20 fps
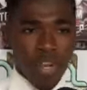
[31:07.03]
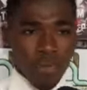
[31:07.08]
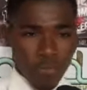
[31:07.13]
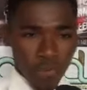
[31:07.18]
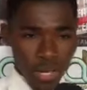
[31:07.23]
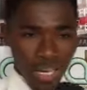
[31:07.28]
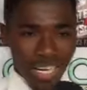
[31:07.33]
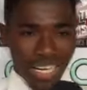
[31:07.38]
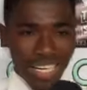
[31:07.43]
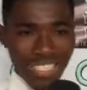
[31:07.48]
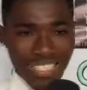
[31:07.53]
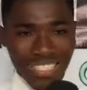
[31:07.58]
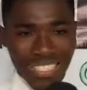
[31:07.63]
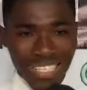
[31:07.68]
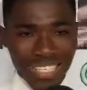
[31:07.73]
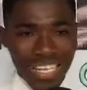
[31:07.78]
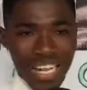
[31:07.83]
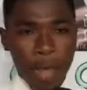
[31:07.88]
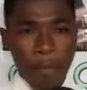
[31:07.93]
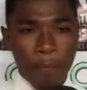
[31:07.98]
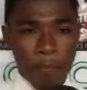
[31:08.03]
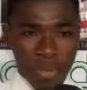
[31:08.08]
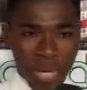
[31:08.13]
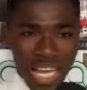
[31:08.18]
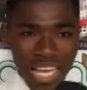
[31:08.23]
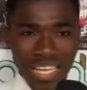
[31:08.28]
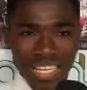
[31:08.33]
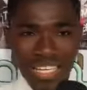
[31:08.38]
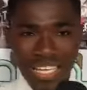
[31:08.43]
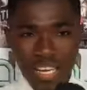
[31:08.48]
for listening and
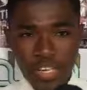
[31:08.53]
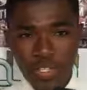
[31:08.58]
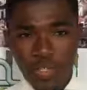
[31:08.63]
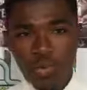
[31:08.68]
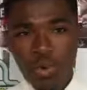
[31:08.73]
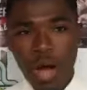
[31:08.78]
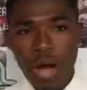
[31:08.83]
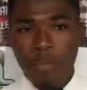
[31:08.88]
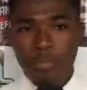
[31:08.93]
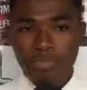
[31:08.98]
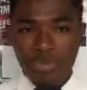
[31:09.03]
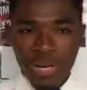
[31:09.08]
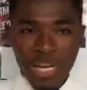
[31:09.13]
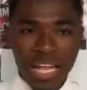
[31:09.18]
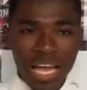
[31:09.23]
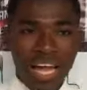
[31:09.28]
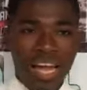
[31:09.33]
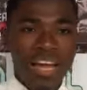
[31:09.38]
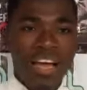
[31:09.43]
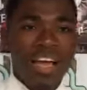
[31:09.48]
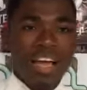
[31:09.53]
paying ears to our prayer.